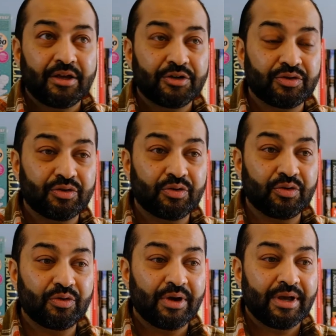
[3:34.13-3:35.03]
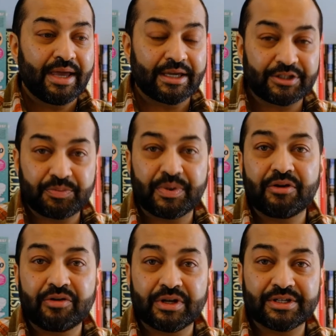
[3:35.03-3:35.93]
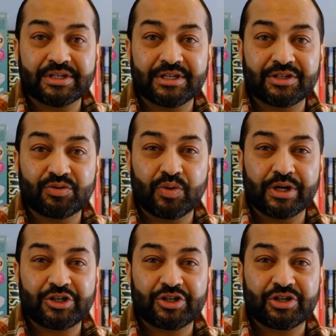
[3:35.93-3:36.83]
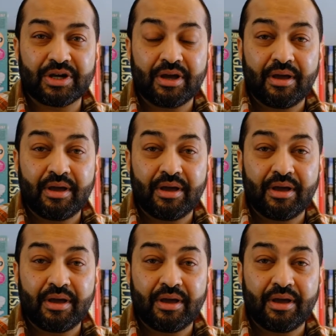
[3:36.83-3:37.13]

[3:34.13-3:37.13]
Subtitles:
to experiences which